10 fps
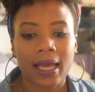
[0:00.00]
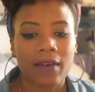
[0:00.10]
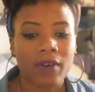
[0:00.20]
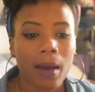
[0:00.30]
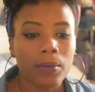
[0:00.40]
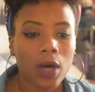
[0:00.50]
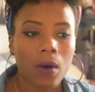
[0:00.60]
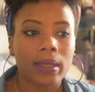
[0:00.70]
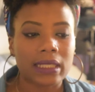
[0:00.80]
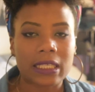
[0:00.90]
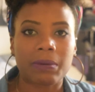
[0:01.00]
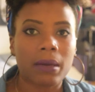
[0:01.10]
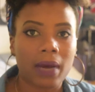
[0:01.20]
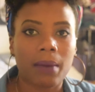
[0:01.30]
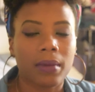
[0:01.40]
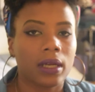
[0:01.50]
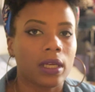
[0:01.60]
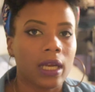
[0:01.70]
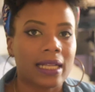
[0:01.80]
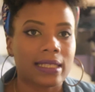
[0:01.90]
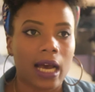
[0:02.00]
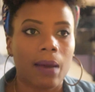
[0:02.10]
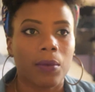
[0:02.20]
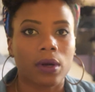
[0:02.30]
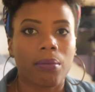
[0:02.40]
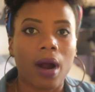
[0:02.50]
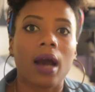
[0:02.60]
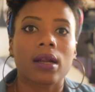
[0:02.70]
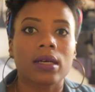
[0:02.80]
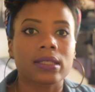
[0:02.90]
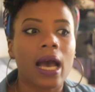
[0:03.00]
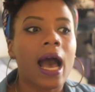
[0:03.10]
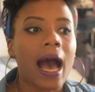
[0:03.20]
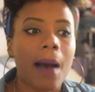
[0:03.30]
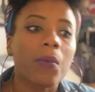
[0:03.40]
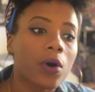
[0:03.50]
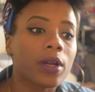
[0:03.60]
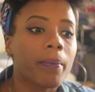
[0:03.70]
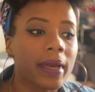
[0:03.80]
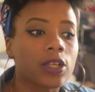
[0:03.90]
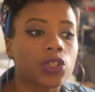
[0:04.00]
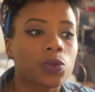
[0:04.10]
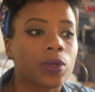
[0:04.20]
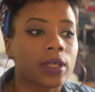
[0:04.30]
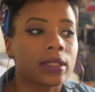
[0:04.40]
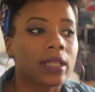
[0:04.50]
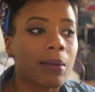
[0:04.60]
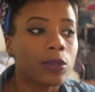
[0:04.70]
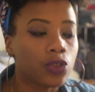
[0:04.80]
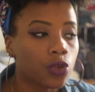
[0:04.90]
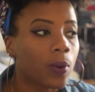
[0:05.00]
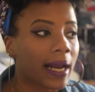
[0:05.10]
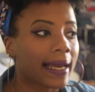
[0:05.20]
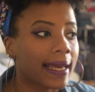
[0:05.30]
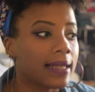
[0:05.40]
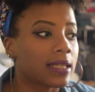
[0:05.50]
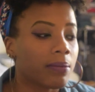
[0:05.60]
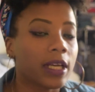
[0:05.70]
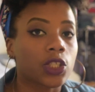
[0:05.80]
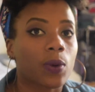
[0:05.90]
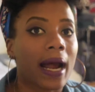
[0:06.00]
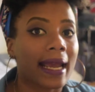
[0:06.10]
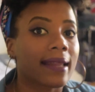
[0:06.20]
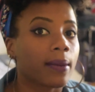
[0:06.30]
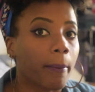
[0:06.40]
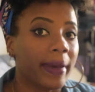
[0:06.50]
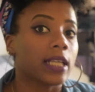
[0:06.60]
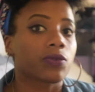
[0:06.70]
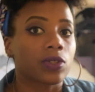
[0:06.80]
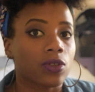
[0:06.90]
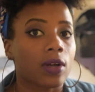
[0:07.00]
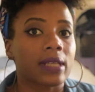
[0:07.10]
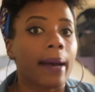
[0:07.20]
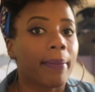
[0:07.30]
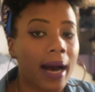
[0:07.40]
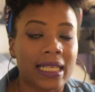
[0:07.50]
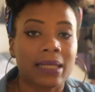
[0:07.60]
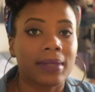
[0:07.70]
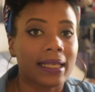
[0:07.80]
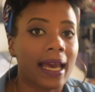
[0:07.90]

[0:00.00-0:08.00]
Like if I'm going to spend my money and time on a product, I'm going to make sure, I'm going to do what I can to make sure I get the best results I possibly